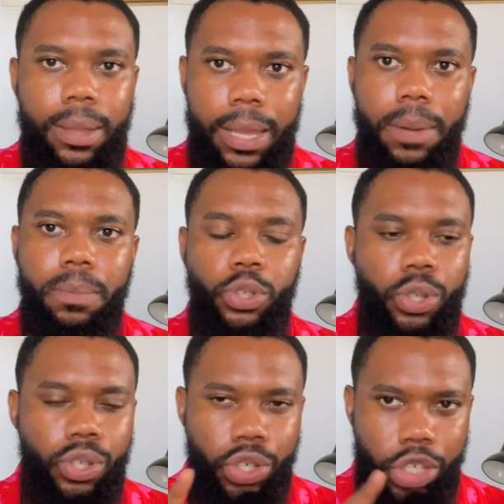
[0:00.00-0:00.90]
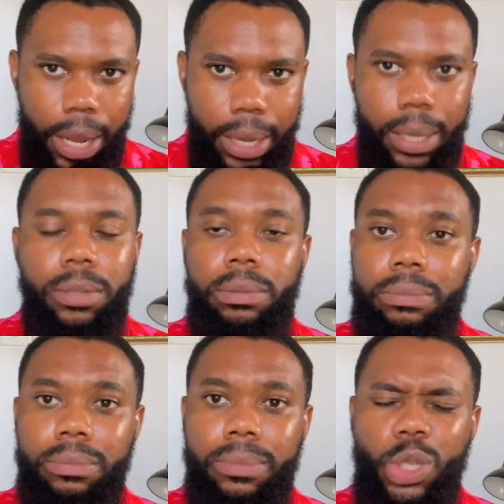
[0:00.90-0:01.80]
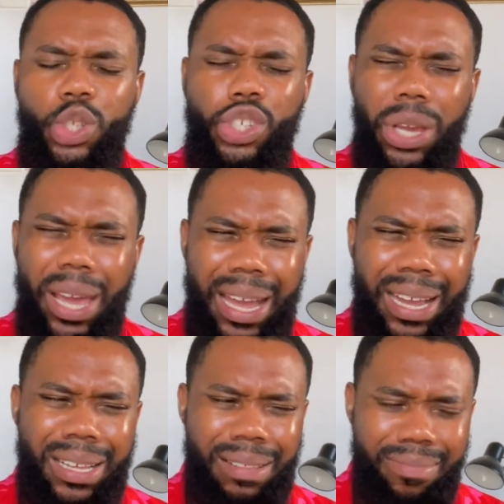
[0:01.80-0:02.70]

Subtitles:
then just check